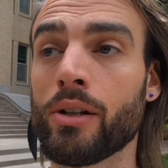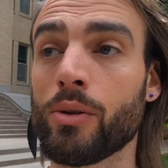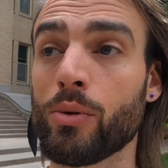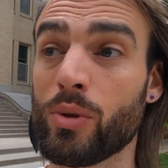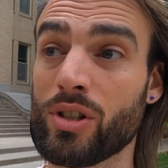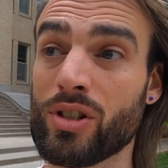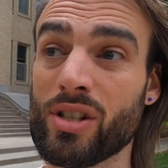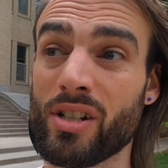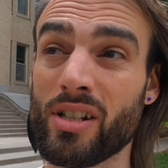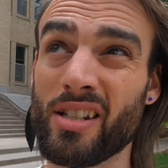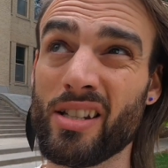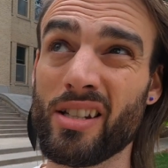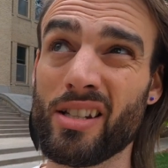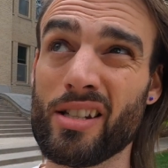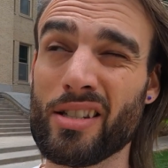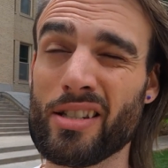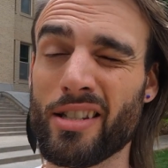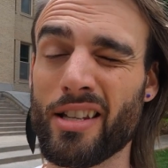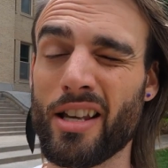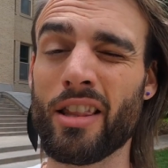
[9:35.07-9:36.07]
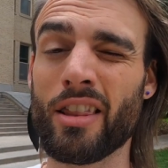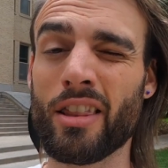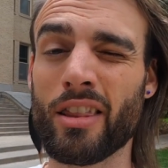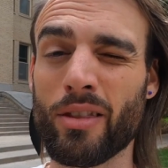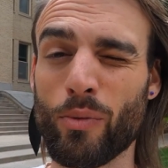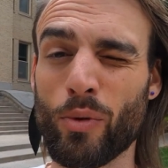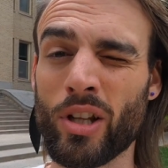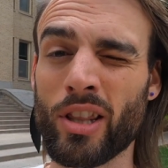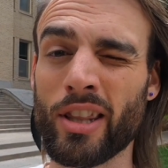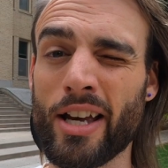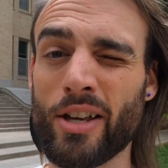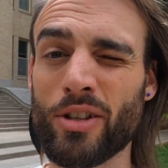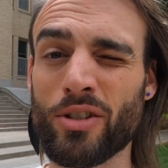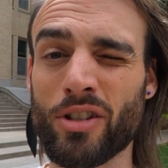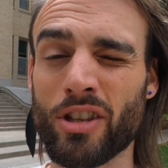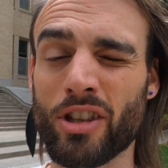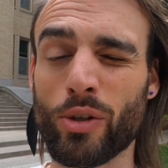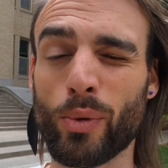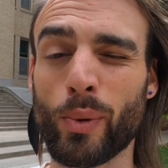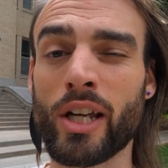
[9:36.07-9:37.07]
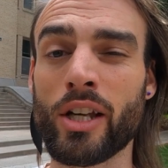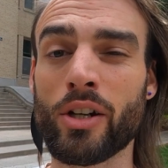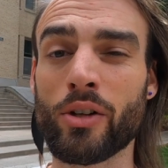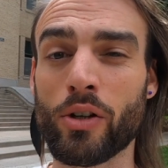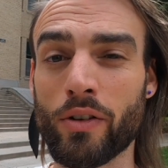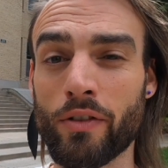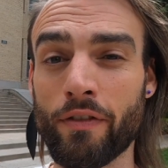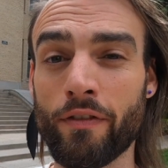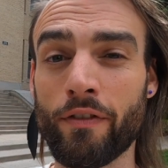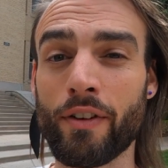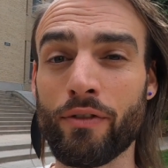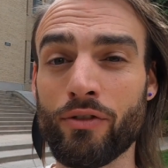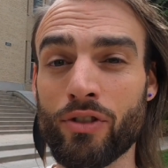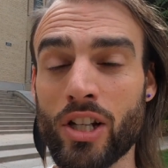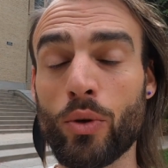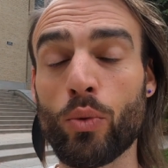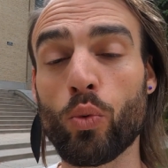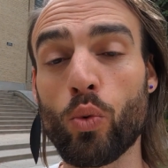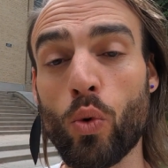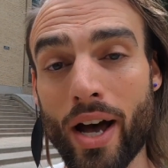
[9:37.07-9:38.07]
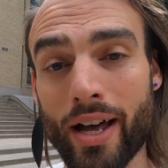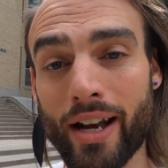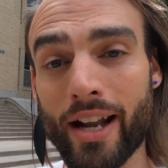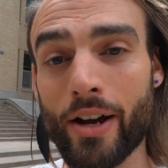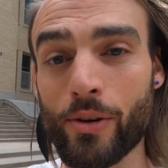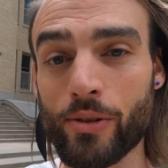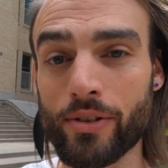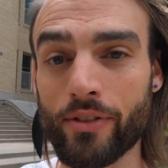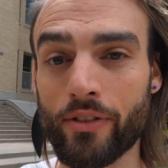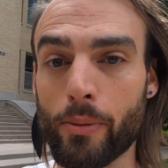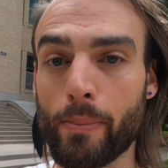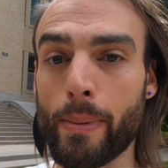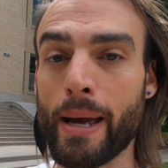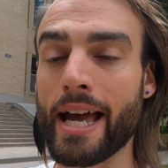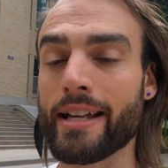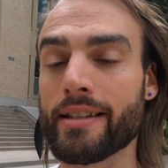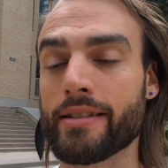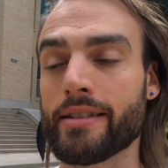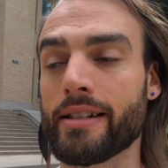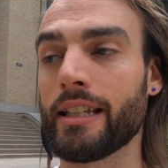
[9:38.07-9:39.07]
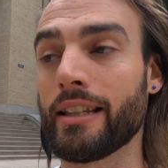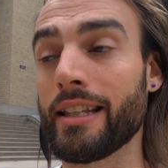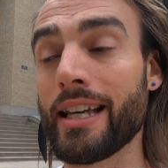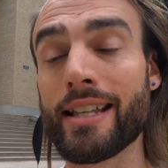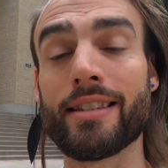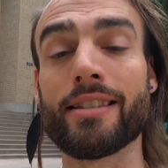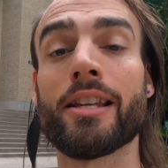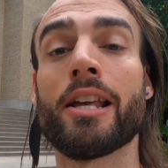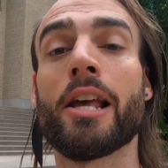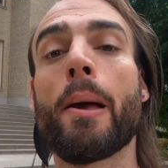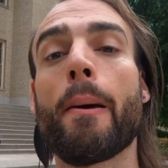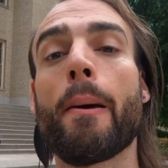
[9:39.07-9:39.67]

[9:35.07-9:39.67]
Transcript: which is 1,350 watt hours of capacity. That's